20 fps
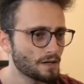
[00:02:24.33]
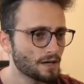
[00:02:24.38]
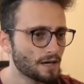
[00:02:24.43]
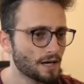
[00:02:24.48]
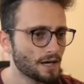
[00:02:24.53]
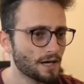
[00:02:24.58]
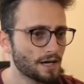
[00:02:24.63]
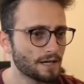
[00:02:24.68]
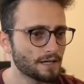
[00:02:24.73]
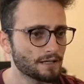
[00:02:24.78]

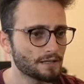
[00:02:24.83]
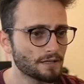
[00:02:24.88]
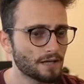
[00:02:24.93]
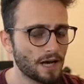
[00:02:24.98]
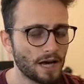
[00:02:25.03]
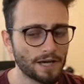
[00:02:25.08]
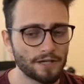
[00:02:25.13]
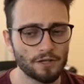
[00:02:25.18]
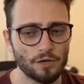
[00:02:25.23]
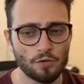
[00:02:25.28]
uh,
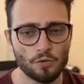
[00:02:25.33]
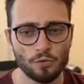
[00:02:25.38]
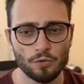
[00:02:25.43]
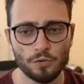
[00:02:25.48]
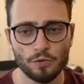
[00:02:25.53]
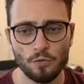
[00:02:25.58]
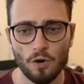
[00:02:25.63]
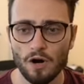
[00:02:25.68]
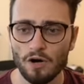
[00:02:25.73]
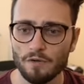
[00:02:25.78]
I know who
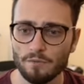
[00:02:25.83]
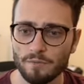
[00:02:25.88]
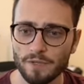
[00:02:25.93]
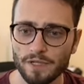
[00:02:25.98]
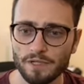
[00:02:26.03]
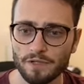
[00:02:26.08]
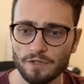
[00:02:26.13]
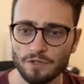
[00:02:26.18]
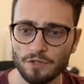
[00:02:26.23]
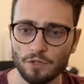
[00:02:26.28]
you are
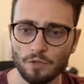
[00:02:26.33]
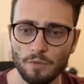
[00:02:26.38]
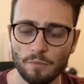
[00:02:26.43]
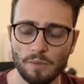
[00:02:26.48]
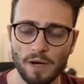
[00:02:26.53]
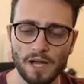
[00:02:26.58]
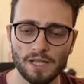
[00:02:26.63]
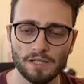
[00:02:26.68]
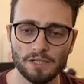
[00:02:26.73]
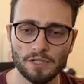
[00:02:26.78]
because you
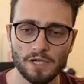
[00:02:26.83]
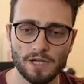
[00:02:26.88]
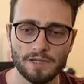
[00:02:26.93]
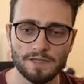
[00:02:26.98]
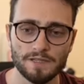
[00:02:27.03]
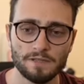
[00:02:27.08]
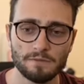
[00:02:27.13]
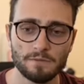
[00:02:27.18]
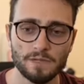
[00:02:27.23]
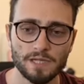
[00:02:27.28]

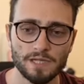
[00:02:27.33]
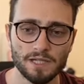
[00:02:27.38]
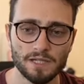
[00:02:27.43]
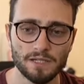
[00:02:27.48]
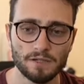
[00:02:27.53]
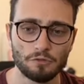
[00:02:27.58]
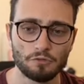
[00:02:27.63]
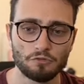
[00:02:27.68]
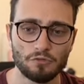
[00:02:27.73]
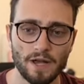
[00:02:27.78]
apologized to me in
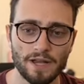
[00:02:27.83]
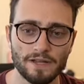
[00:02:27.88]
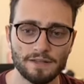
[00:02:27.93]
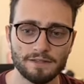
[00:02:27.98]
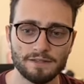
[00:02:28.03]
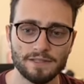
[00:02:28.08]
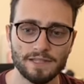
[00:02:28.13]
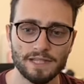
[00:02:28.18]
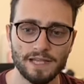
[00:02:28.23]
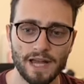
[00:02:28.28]
a
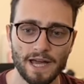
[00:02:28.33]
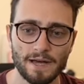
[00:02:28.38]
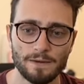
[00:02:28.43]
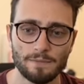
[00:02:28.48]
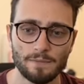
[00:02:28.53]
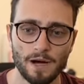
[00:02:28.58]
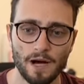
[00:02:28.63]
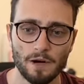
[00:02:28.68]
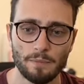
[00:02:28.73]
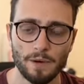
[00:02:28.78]
Reddit D
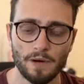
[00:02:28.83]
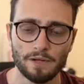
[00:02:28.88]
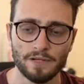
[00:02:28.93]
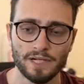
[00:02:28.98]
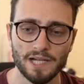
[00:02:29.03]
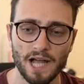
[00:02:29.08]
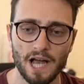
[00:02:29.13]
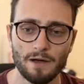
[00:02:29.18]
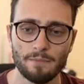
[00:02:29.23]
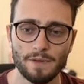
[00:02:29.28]
M about a
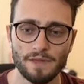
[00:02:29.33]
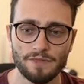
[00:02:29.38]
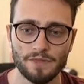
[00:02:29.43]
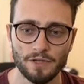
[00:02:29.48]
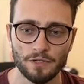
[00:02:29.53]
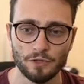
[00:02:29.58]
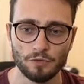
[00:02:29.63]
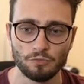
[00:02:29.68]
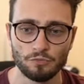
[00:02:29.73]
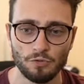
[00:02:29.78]
comment
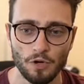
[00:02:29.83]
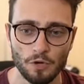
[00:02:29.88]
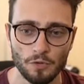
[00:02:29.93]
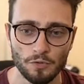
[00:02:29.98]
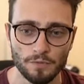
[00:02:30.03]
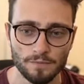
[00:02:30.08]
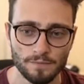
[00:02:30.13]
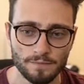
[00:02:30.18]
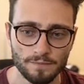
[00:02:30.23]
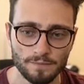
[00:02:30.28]
that you
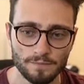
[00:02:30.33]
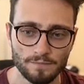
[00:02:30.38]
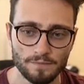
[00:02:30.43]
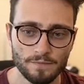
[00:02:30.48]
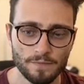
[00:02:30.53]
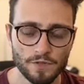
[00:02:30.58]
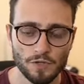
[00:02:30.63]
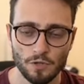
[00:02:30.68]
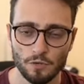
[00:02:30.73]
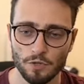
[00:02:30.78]
wrote.
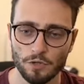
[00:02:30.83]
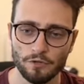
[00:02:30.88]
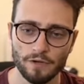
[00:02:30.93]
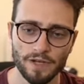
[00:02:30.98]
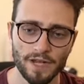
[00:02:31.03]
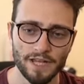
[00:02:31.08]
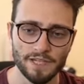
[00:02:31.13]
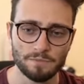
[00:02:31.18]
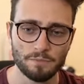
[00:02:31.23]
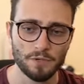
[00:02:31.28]
So you're a
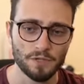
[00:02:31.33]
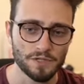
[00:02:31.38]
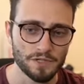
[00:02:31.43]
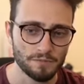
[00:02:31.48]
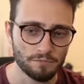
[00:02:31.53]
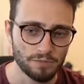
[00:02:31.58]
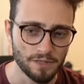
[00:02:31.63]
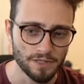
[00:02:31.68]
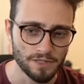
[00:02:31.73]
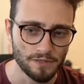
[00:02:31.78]
nice
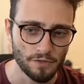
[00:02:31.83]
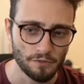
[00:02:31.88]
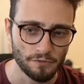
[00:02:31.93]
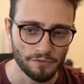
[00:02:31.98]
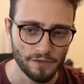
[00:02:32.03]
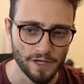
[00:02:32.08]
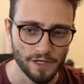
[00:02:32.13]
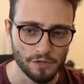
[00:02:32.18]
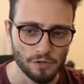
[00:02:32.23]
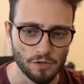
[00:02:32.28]
person. Please don't
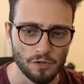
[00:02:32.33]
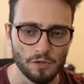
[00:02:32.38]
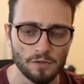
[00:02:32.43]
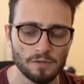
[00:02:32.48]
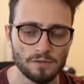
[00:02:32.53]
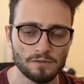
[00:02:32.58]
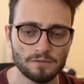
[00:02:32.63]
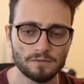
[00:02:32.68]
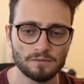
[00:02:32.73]
fake troll.